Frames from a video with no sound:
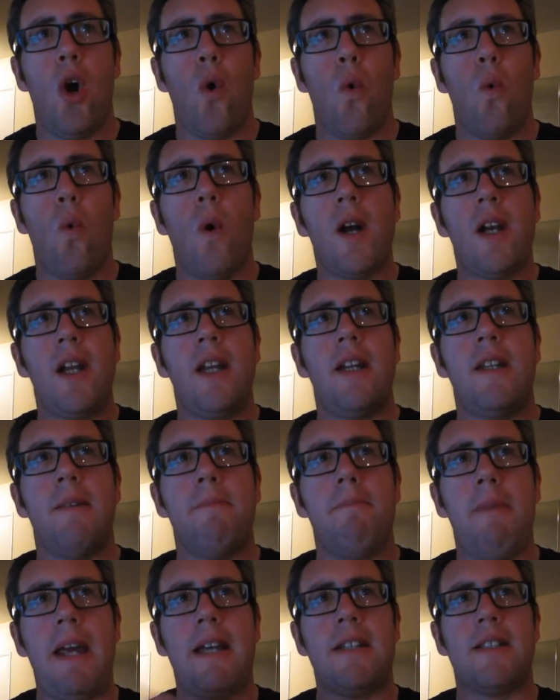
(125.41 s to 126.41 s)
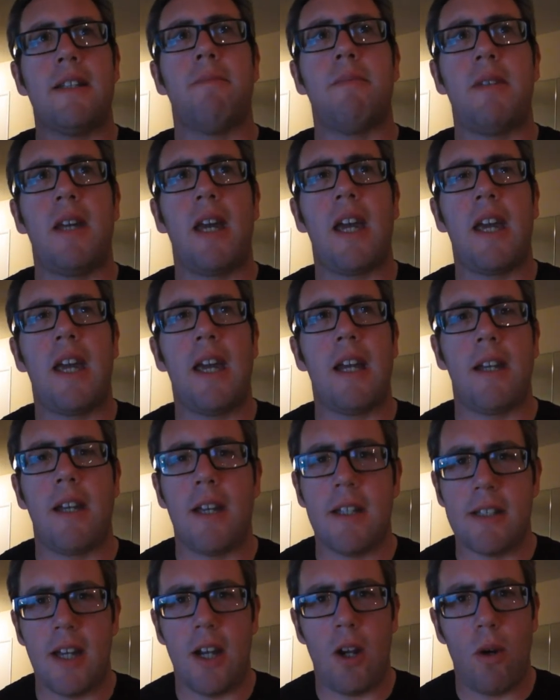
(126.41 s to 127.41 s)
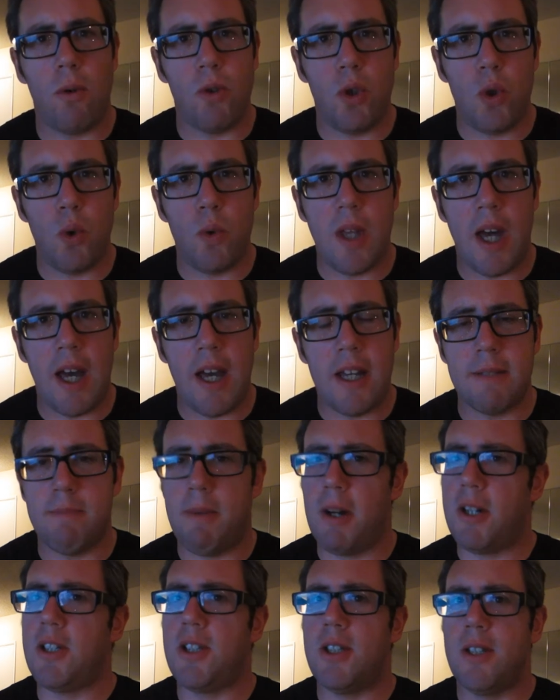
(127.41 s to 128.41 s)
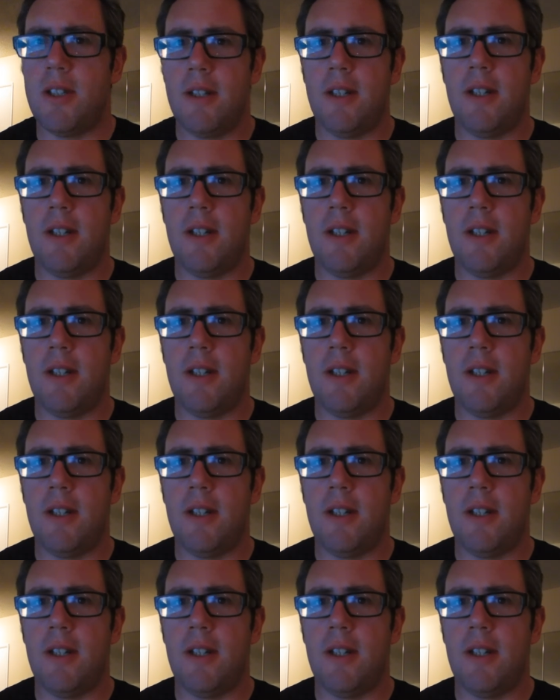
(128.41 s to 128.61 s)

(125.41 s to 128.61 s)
wanting to make something again because I don't do that as much.